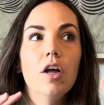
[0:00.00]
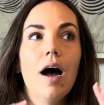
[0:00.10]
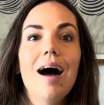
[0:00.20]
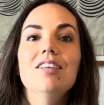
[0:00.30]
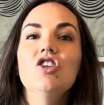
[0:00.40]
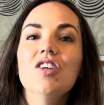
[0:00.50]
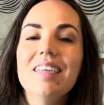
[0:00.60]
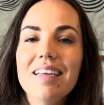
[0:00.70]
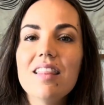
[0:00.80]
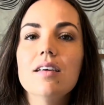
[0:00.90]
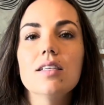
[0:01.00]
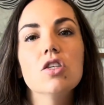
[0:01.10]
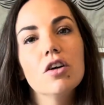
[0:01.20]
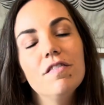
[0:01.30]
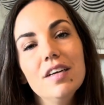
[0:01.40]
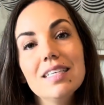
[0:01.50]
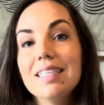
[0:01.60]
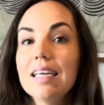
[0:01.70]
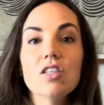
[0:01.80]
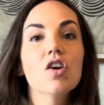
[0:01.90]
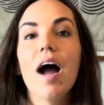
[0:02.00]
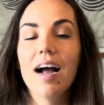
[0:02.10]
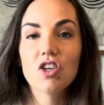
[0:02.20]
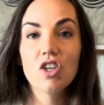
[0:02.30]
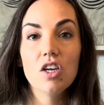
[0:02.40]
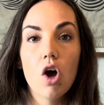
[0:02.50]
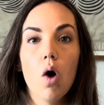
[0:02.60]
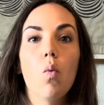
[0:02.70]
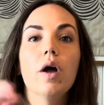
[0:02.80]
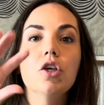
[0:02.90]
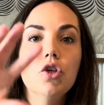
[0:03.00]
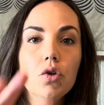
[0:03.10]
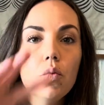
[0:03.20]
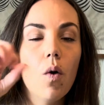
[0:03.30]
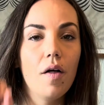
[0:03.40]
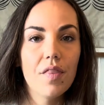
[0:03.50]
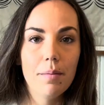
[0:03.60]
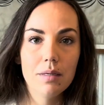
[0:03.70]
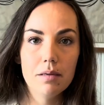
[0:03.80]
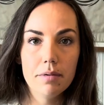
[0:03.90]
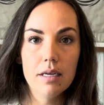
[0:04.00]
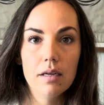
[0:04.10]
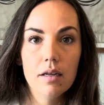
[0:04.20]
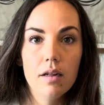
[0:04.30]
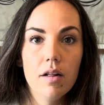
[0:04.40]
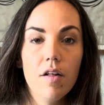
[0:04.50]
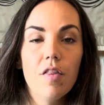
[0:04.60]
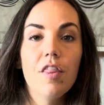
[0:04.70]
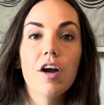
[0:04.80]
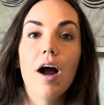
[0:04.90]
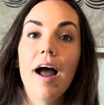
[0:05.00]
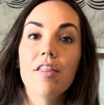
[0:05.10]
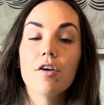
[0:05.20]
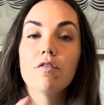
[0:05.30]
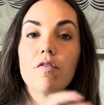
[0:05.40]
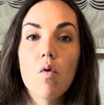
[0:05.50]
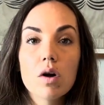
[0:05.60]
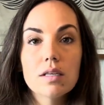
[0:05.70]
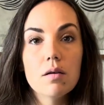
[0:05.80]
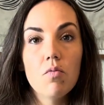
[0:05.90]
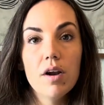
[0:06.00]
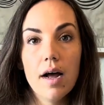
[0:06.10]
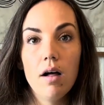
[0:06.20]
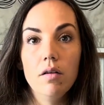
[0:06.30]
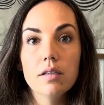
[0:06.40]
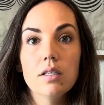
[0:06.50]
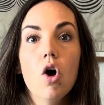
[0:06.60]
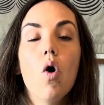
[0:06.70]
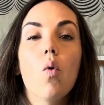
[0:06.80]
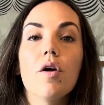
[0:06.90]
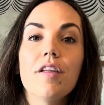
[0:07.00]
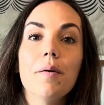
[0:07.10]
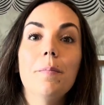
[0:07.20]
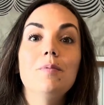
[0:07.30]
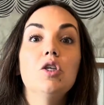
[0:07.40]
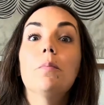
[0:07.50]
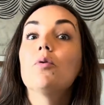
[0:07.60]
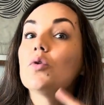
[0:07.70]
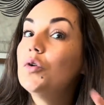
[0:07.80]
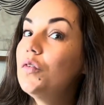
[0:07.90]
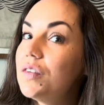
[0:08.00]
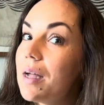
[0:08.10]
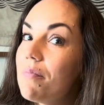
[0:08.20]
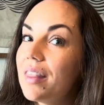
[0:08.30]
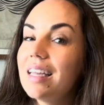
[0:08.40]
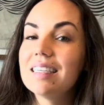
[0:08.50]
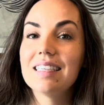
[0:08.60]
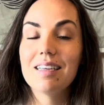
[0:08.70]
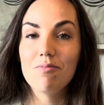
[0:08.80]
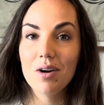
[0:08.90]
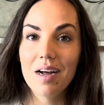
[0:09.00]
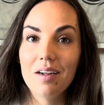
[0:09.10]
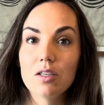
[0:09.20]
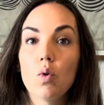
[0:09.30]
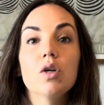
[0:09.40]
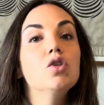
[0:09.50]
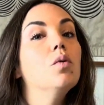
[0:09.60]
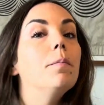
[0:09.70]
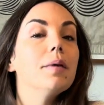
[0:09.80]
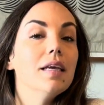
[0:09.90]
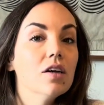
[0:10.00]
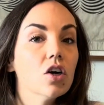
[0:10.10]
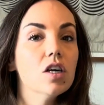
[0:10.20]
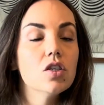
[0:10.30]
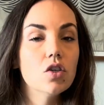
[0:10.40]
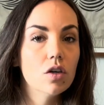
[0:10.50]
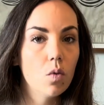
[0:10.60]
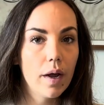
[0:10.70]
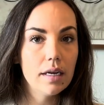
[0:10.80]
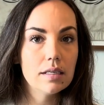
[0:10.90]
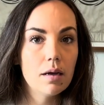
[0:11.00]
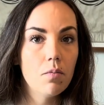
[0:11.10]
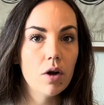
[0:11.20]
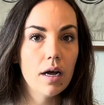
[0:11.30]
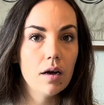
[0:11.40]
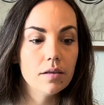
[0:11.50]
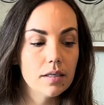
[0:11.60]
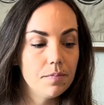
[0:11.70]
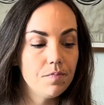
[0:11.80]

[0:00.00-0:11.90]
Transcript: underneath the surface, things are actually not what you want them to be. They're either for someone else, or they're to prove something to someone else, or to appear a certain way to someone else.